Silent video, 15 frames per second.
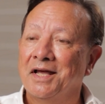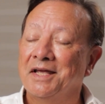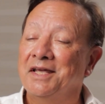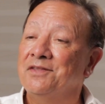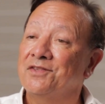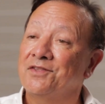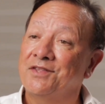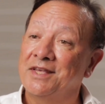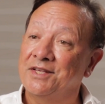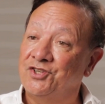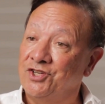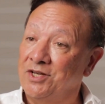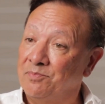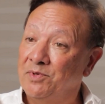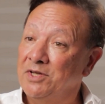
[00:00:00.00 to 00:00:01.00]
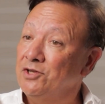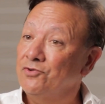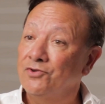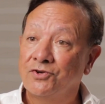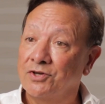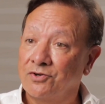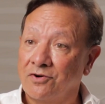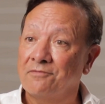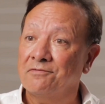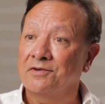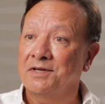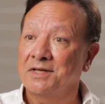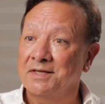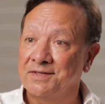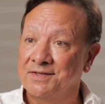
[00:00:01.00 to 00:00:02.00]
either their GP, who can
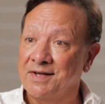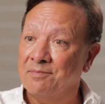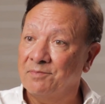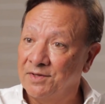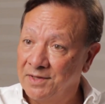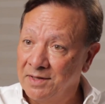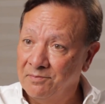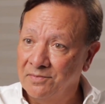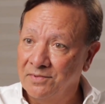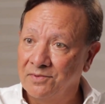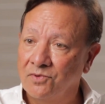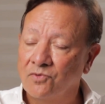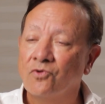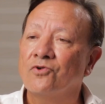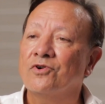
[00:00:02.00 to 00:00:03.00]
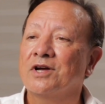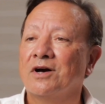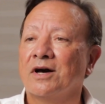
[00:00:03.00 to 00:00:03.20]
often examine them, or a